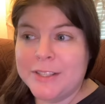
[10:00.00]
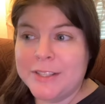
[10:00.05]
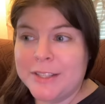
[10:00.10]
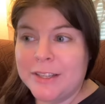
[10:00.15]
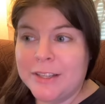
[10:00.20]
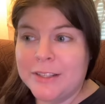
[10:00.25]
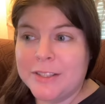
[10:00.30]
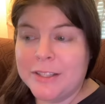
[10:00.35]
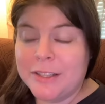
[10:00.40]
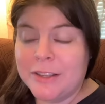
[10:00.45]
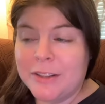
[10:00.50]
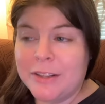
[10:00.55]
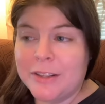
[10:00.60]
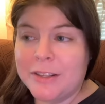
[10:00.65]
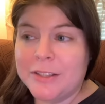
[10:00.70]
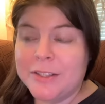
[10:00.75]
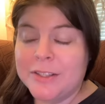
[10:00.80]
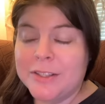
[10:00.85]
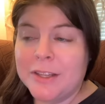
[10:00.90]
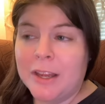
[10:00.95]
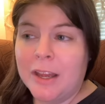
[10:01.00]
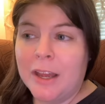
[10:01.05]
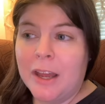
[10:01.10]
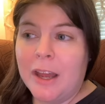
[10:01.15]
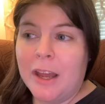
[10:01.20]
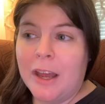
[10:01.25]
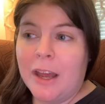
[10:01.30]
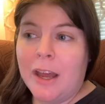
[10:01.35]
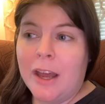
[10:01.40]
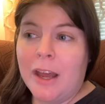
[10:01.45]
they see this,
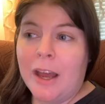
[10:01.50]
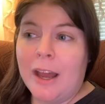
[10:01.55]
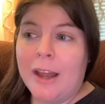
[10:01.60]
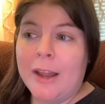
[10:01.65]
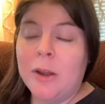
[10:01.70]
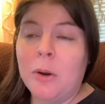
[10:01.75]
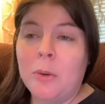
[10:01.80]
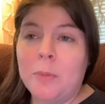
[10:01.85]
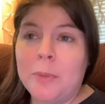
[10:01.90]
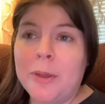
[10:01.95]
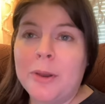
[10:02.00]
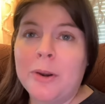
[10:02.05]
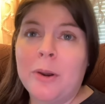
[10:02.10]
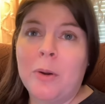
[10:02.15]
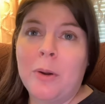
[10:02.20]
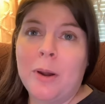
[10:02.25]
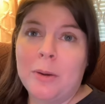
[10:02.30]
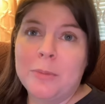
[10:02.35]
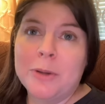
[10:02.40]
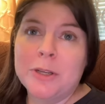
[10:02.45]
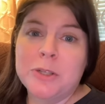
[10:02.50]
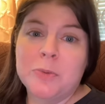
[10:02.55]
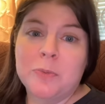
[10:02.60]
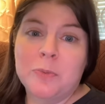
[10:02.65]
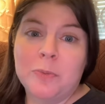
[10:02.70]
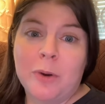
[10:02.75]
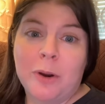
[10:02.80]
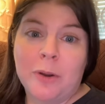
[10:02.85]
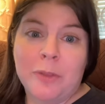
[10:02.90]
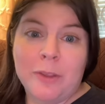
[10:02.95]
I hope they know how much
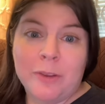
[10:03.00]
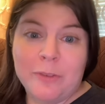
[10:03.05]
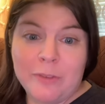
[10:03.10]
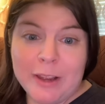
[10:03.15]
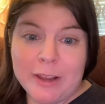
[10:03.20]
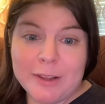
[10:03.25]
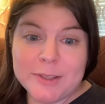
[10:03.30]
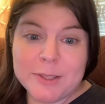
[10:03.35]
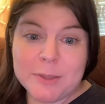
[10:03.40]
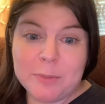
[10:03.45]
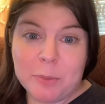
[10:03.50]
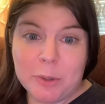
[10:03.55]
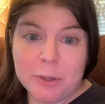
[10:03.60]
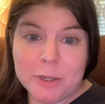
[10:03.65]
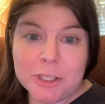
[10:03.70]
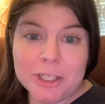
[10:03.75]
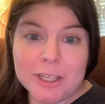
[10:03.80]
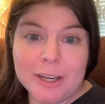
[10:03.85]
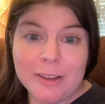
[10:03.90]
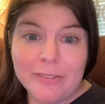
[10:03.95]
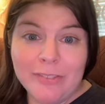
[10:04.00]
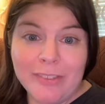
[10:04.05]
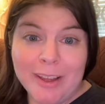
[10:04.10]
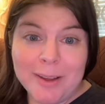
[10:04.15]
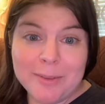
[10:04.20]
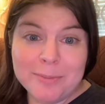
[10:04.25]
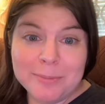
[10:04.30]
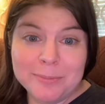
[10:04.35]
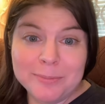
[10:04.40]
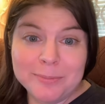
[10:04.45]
the fans appreciate
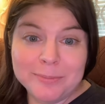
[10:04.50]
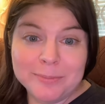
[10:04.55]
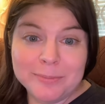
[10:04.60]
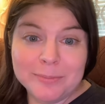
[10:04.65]
them.